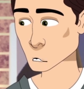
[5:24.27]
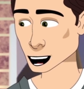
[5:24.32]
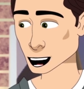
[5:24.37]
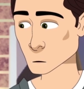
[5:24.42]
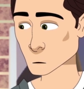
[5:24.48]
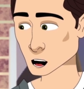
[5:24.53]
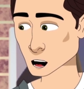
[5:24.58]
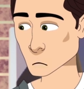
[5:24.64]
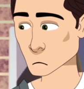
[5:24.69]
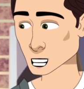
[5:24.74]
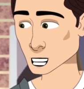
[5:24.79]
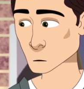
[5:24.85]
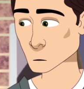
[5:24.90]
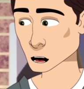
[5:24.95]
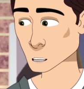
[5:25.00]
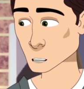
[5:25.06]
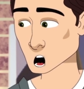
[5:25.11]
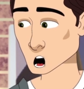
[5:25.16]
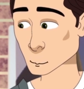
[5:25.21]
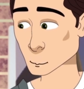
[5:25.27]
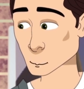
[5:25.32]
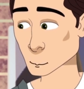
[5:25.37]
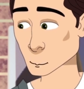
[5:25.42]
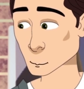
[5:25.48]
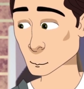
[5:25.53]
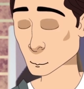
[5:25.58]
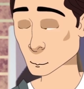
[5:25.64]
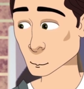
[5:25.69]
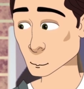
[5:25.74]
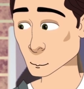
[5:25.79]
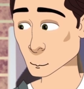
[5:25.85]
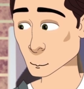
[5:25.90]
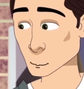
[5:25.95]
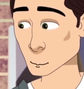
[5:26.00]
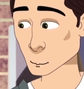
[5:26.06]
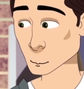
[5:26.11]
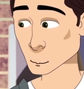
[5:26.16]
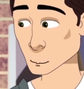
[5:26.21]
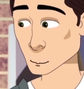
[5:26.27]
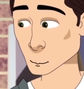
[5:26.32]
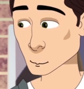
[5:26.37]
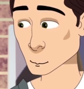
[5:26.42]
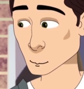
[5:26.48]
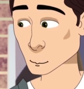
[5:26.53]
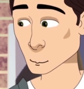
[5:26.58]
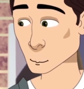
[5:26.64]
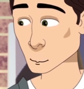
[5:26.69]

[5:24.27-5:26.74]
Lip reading: tomorrow night," he said.